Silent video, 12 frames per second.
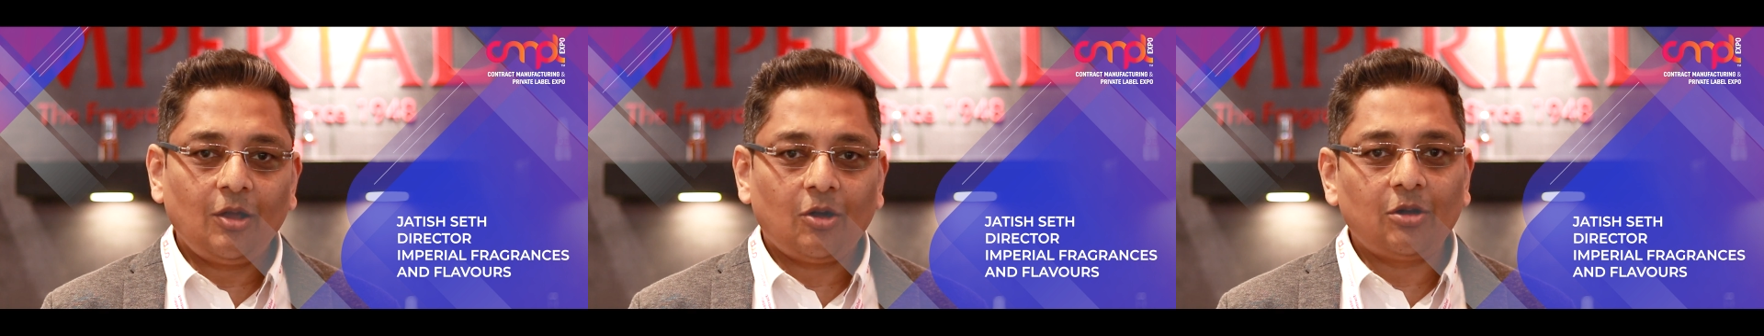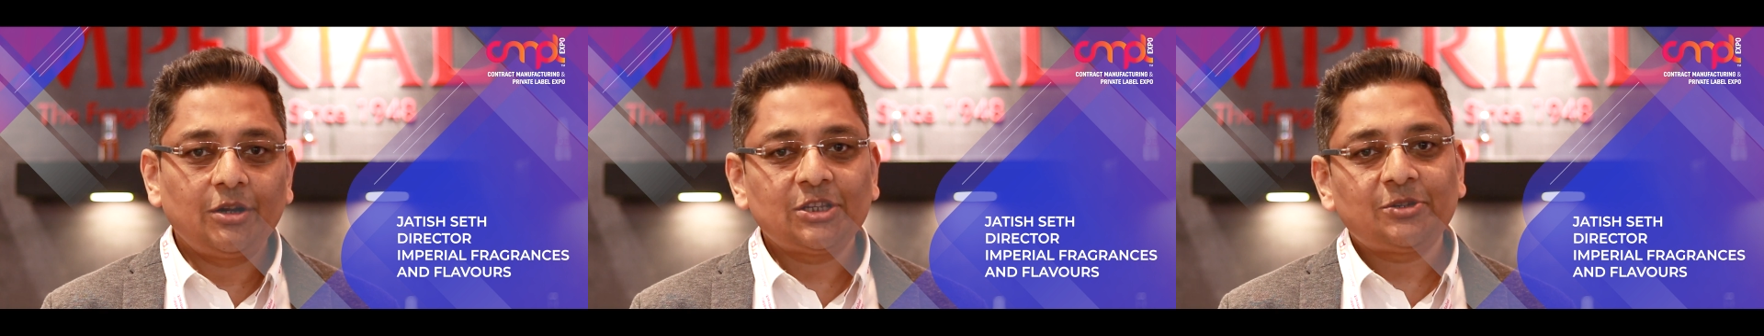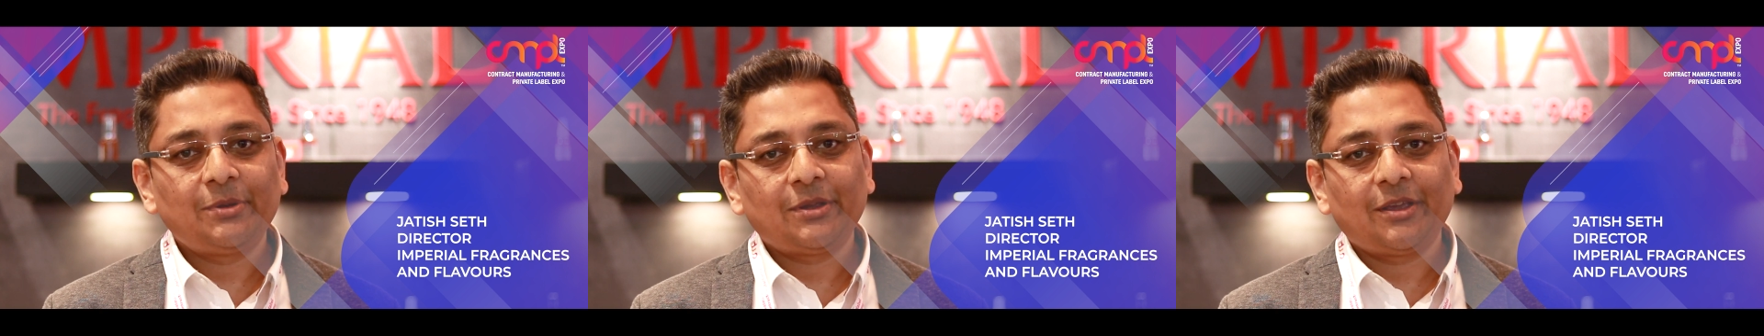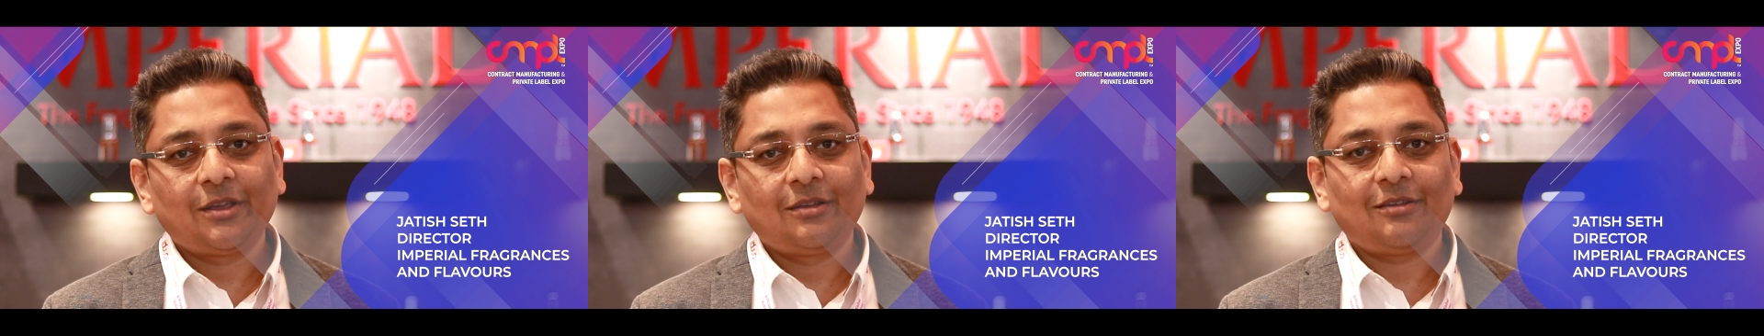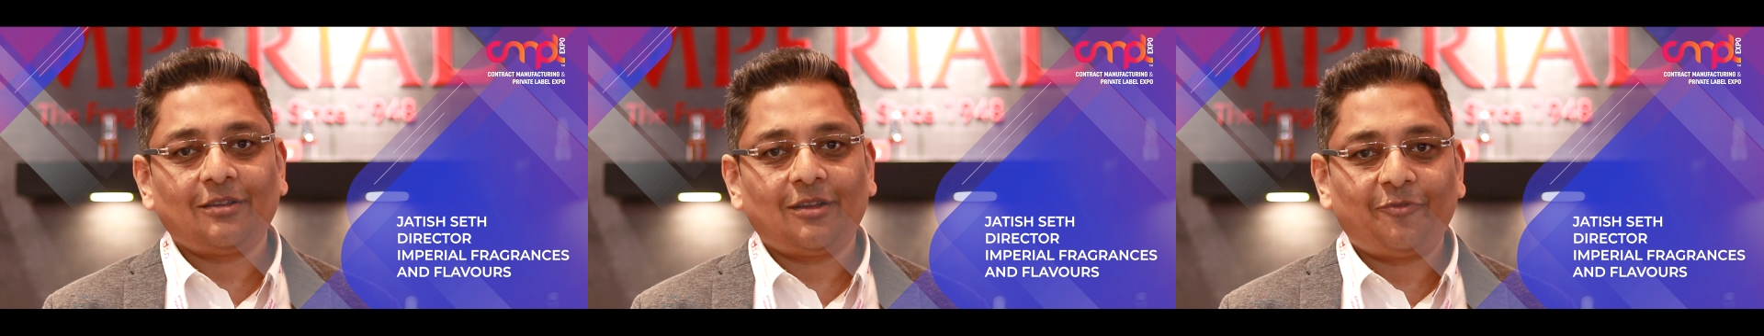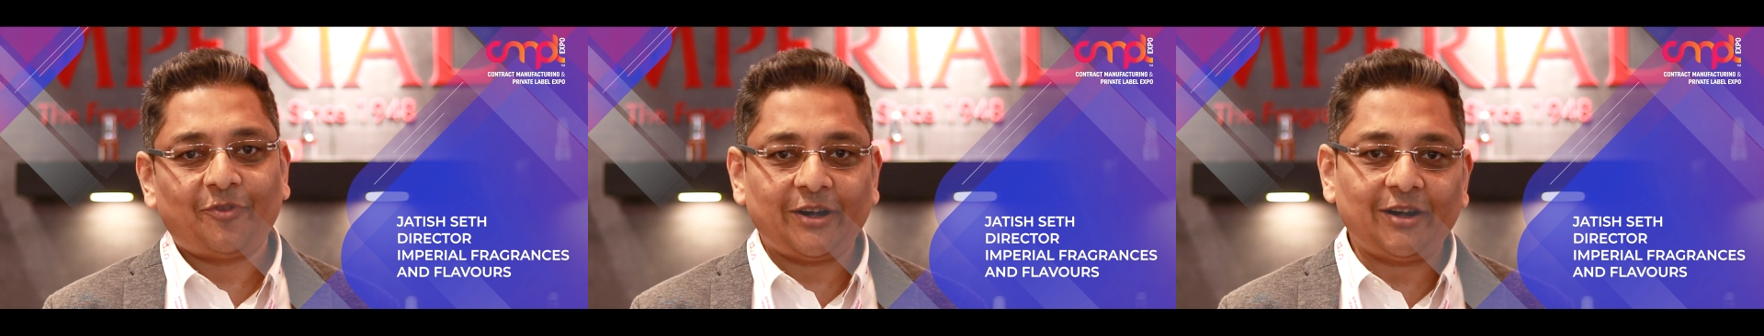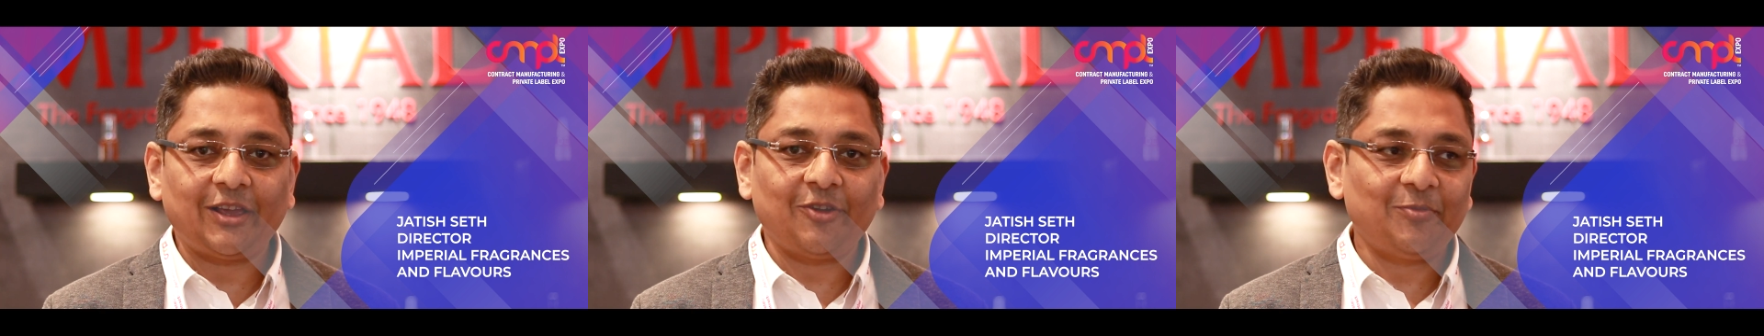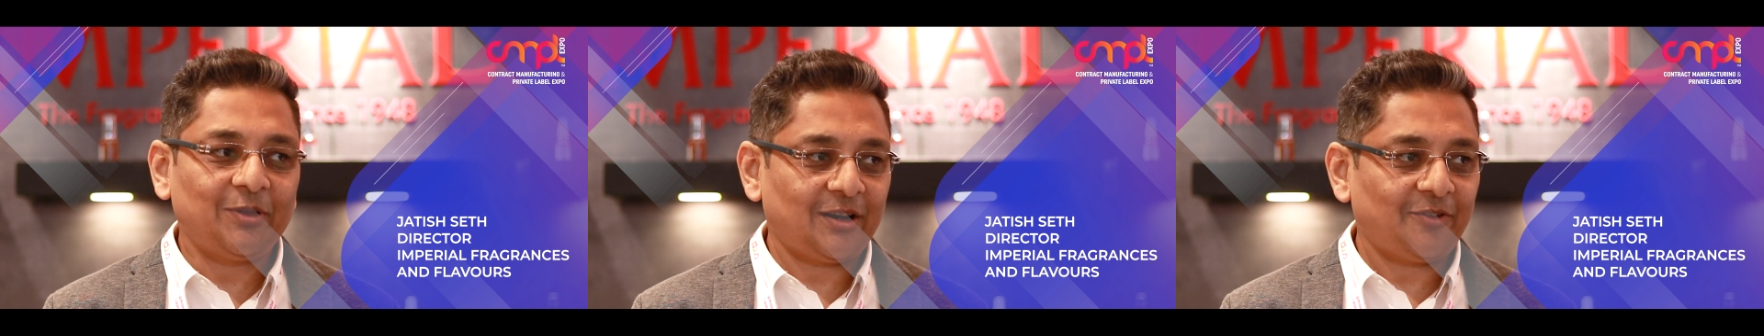Honestly speaking, a friend
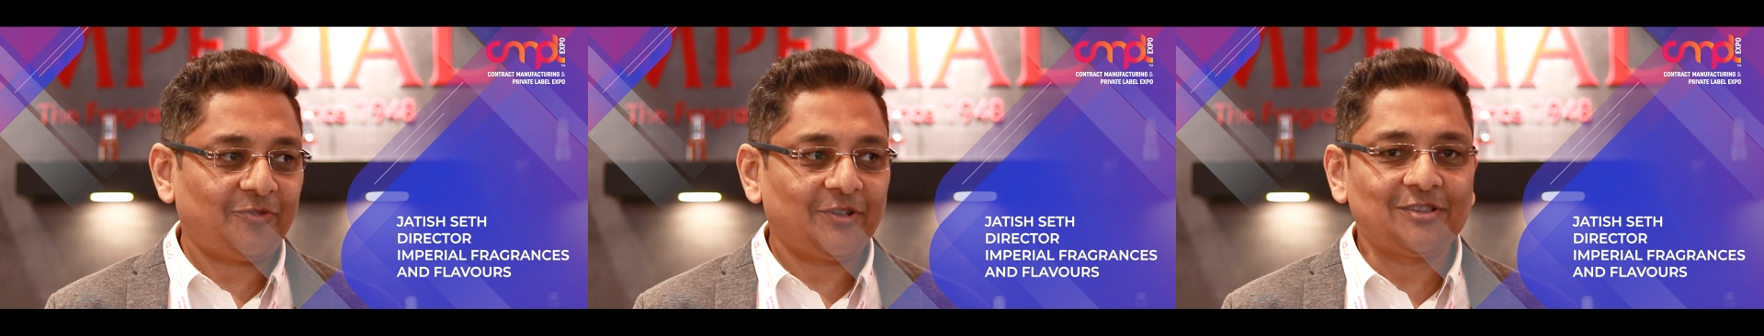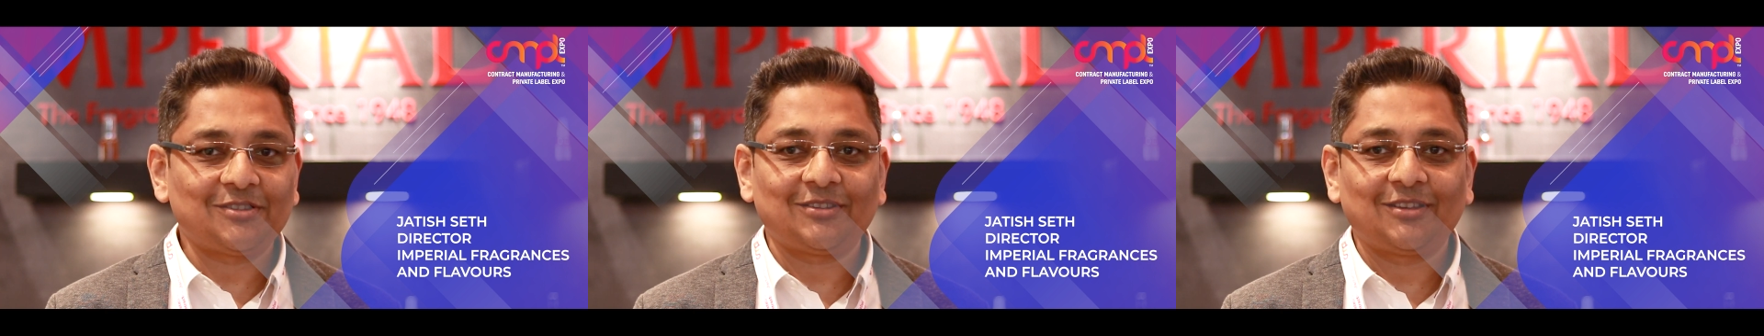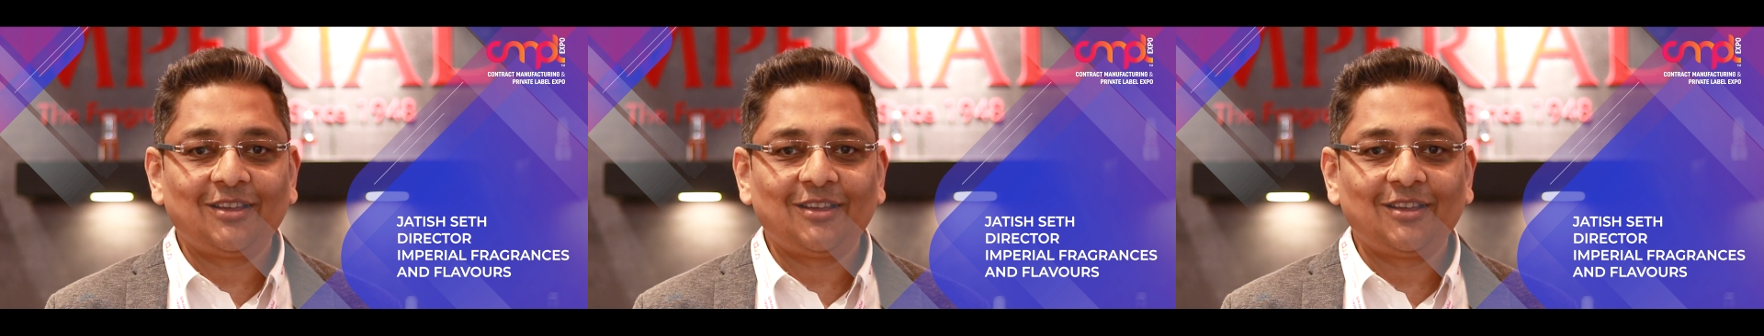gave me a reference.